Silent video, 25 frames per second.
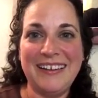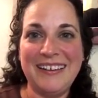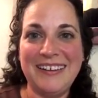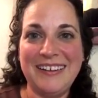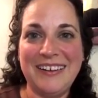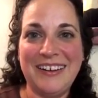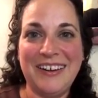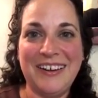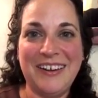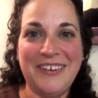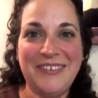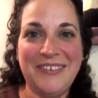
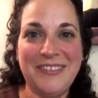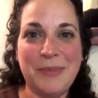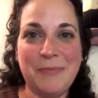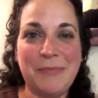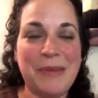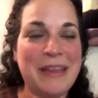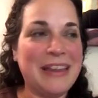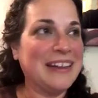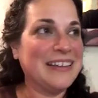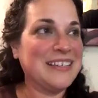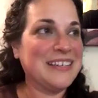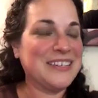the
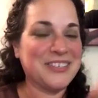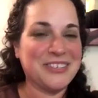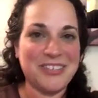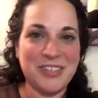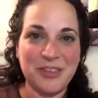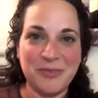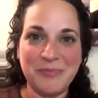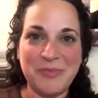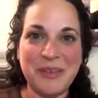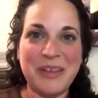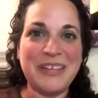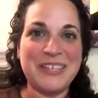peanuts are
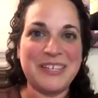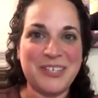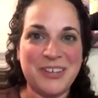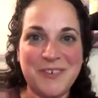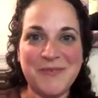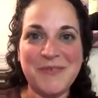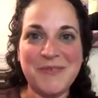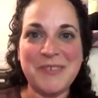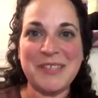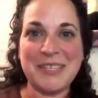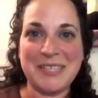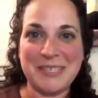still being
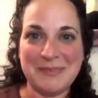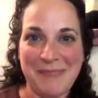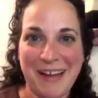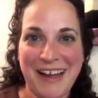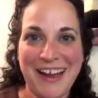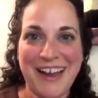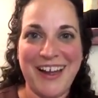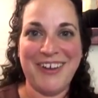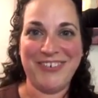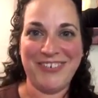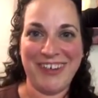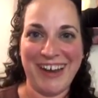served with a
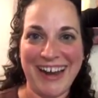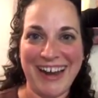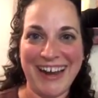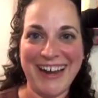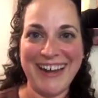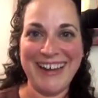smile, right?